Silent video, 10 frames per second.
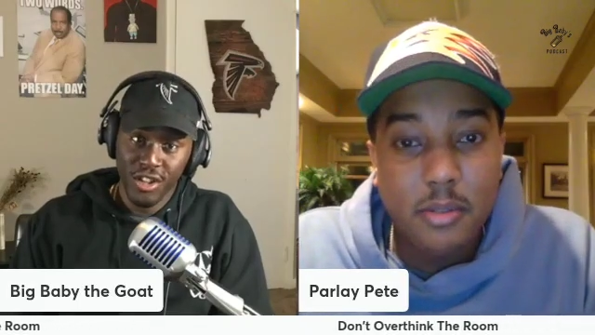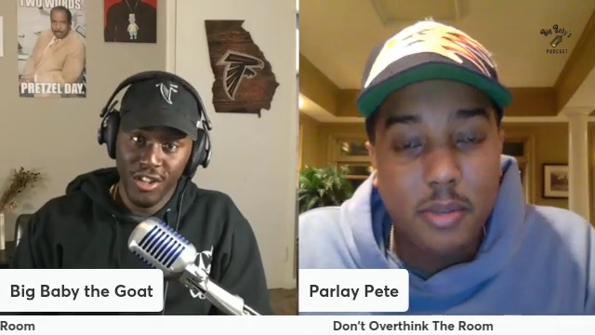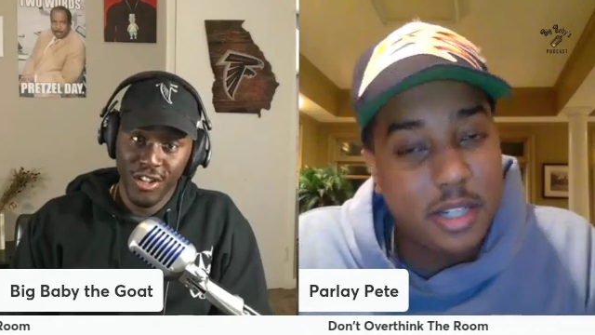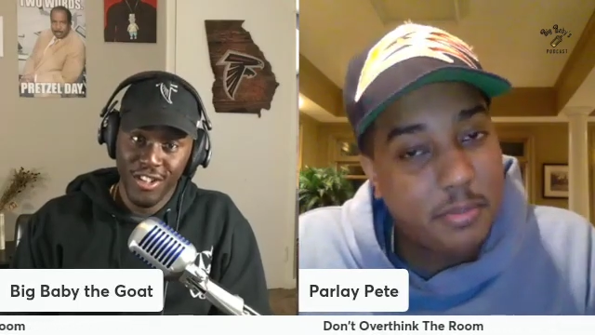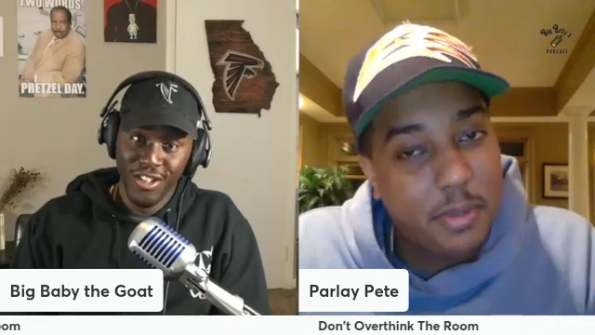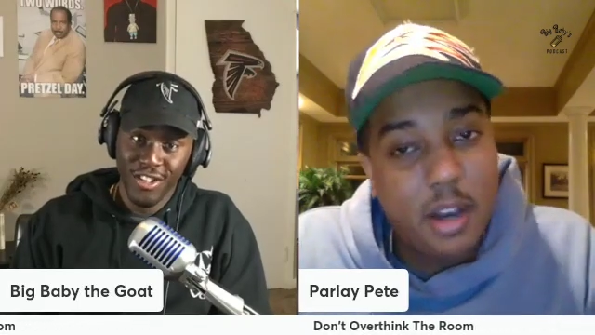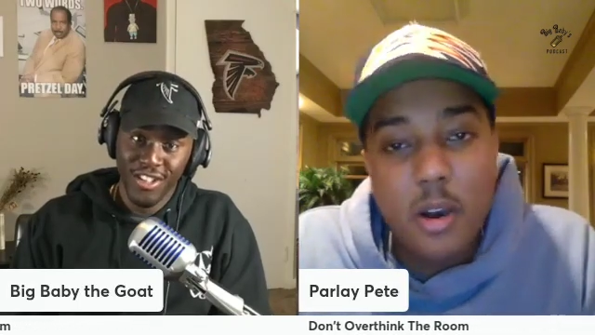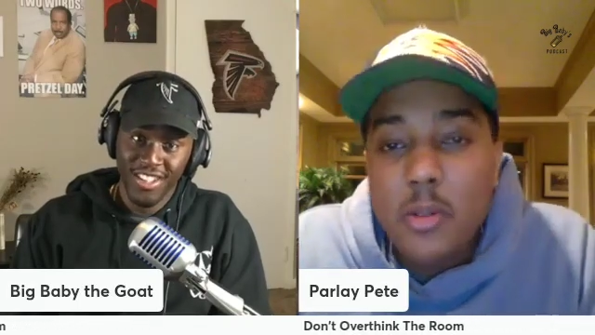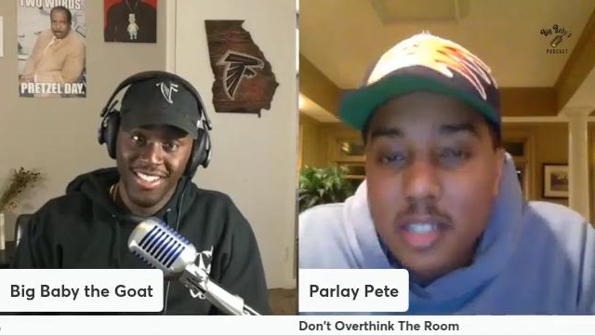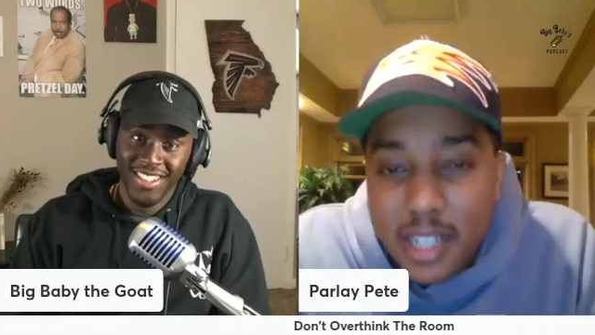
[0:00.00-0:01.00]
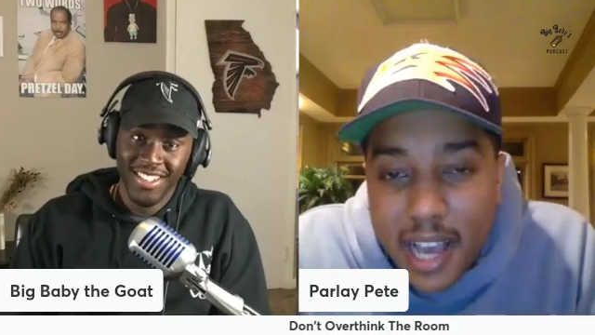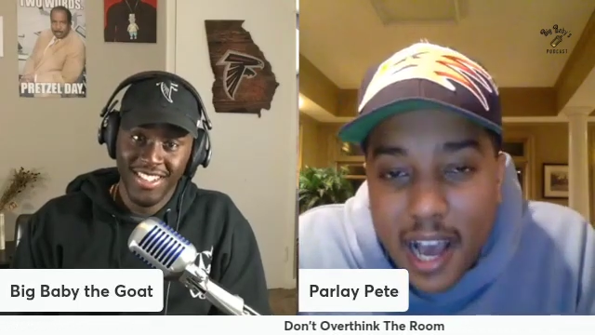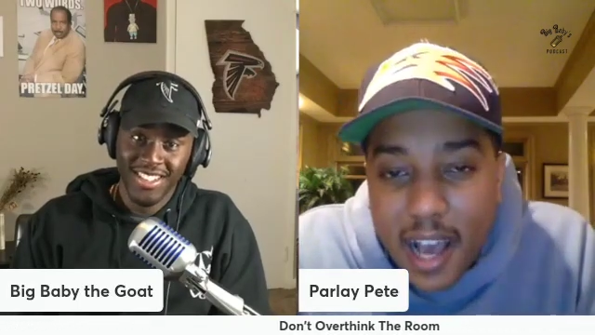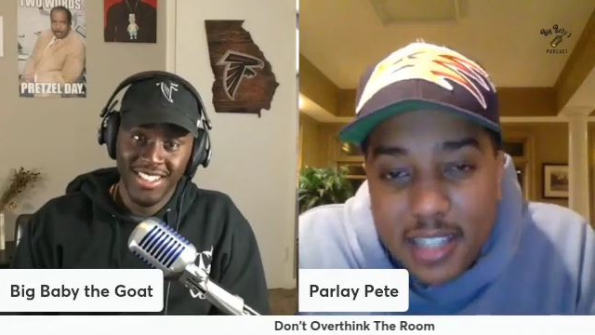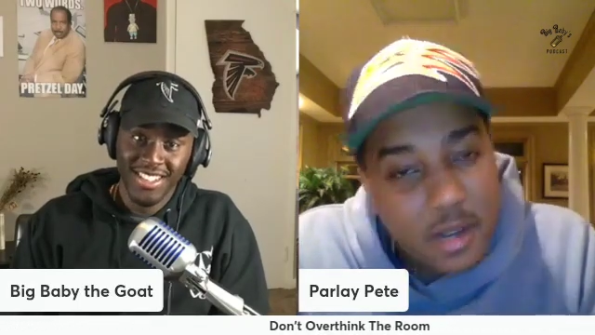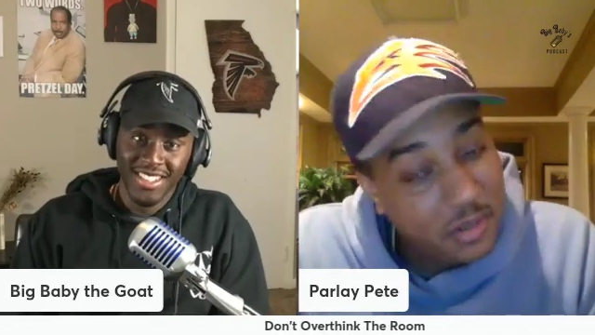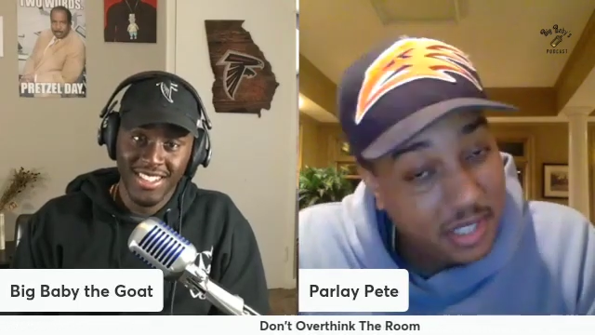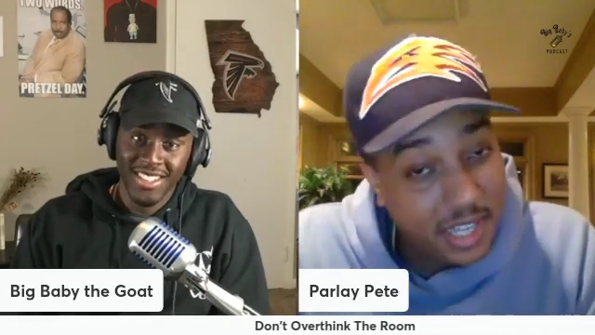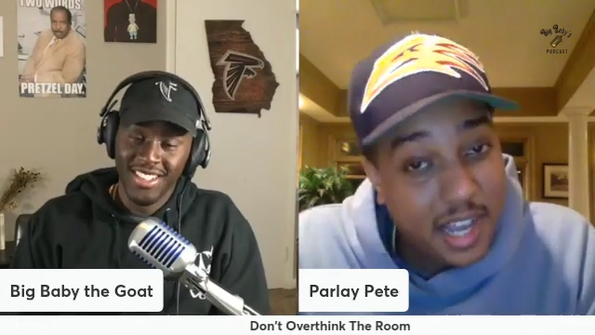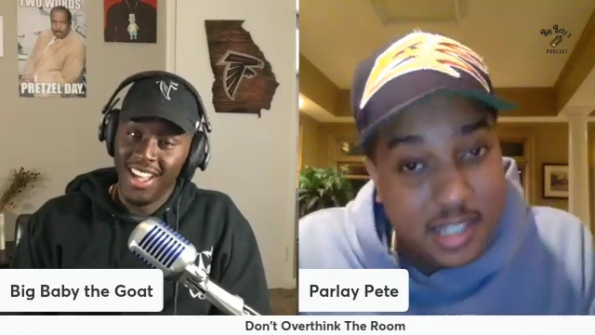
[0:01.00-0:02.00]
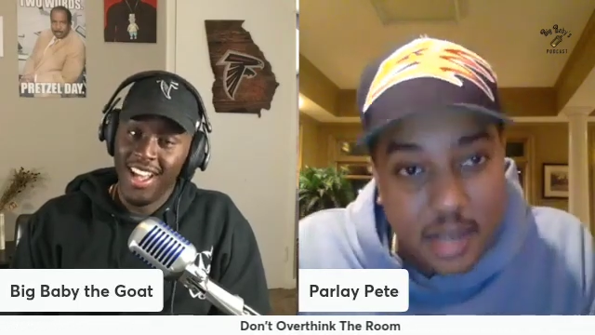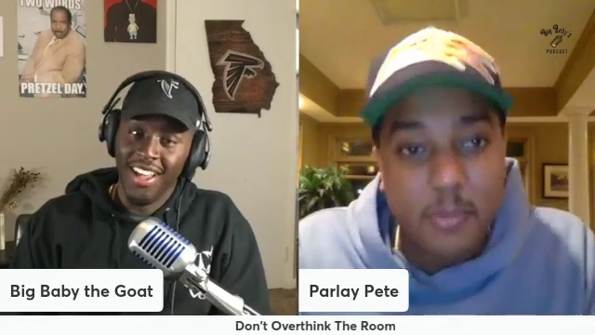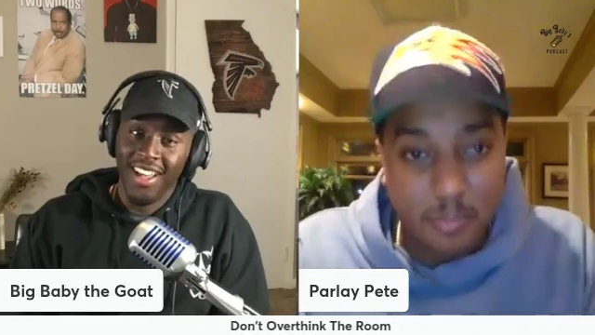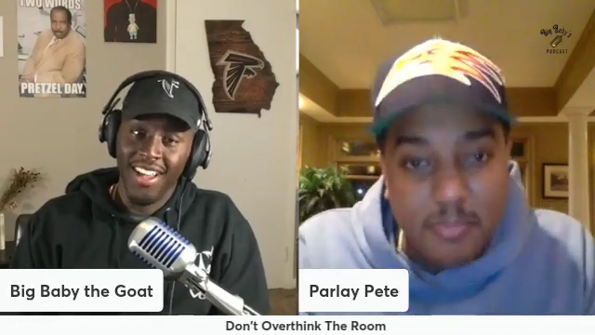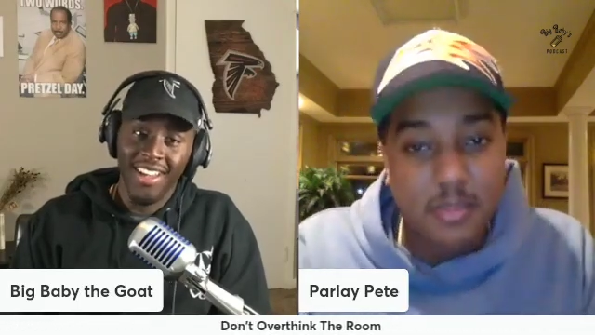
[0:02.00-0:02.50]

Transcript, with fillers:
Speaker 1: Reggie, but host of guys, host of guys that